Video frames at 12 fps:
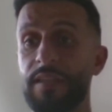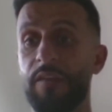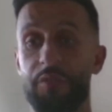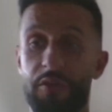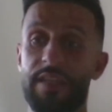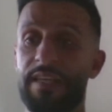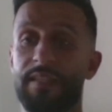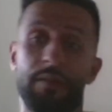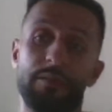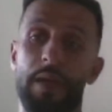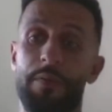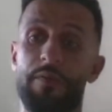if there's like some
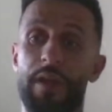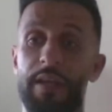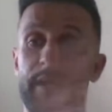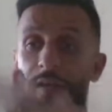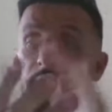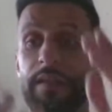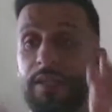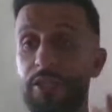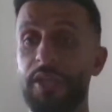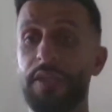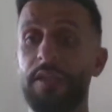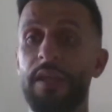type of like
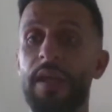collision,